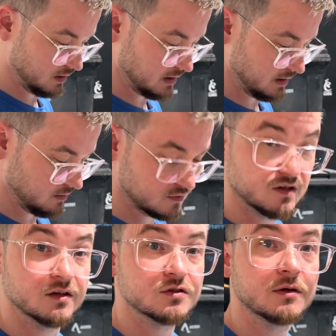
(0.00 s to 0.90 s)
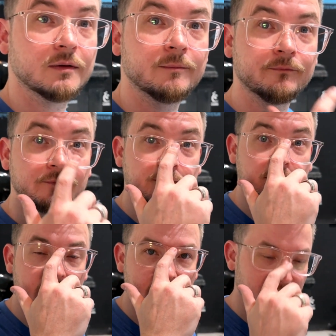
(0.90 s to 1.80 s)
I'm sorry, what
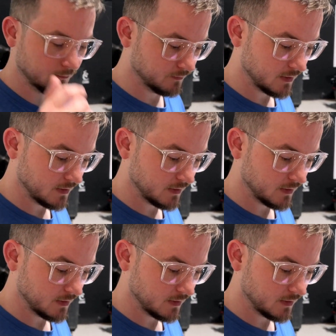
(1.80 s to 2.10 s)
connectors?